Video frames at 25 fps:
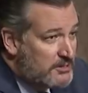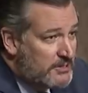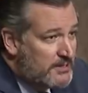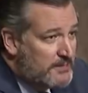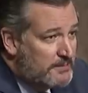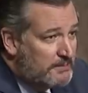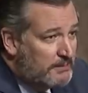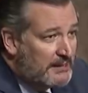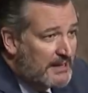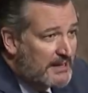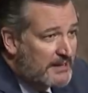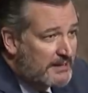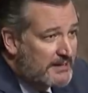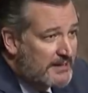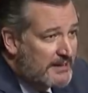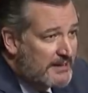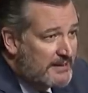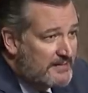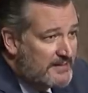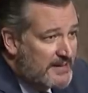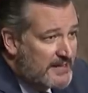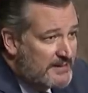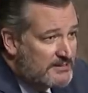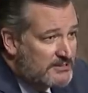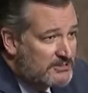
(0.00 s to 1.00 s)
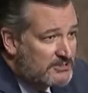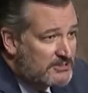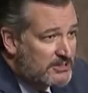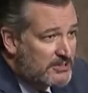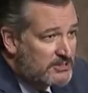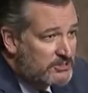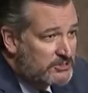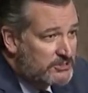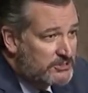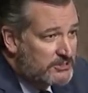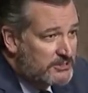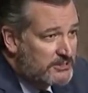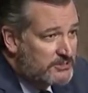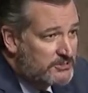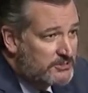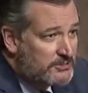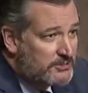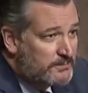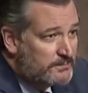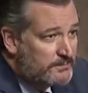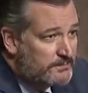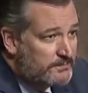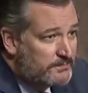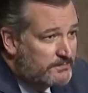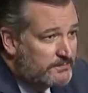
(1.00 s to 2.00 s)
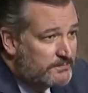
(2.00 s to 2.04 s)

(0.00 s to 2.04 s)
You didn't block any of that discussion, did you?